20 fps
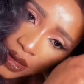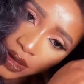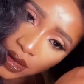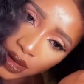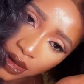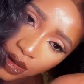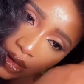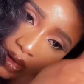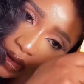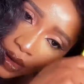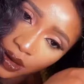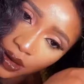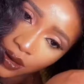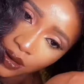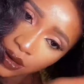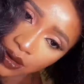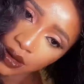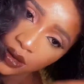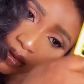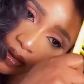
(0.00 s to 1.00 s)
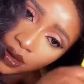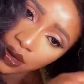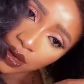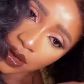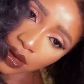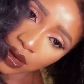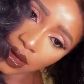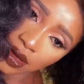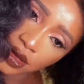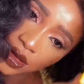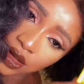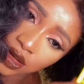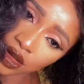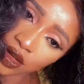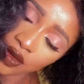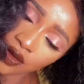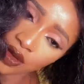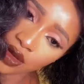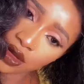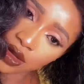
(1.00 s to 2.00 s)
So instead
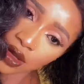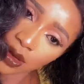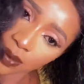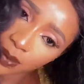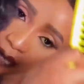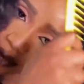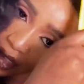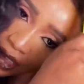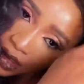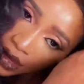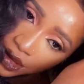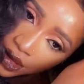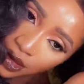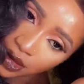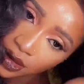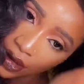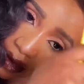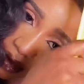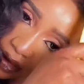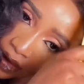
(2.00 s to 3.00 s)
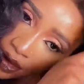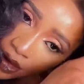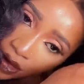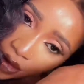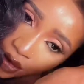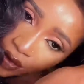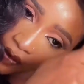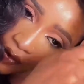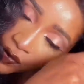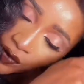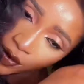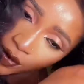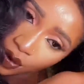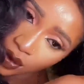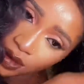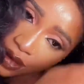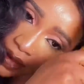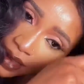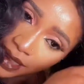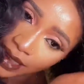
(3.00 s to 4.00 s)
of using a brush, if you feel
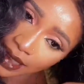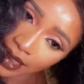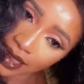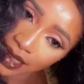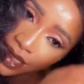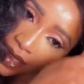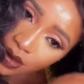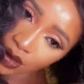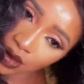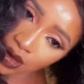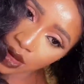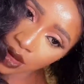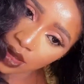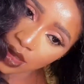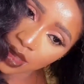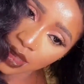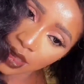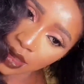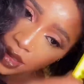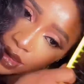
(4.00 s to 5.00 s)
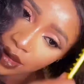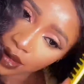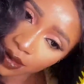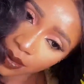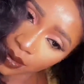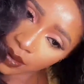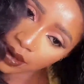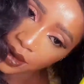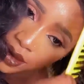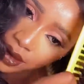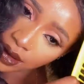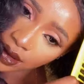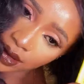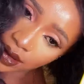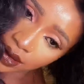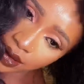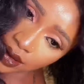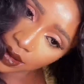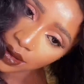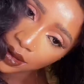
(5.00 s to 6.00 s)
there's a little knot in here,
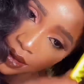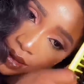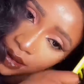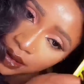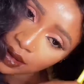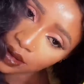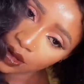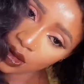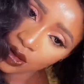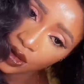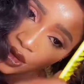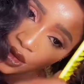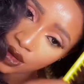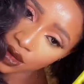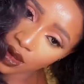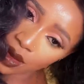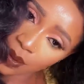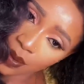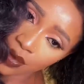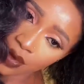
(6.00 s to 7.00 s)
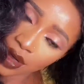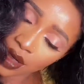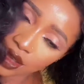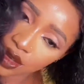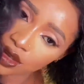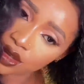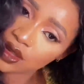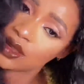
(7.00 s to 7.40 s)
please don't use that brush.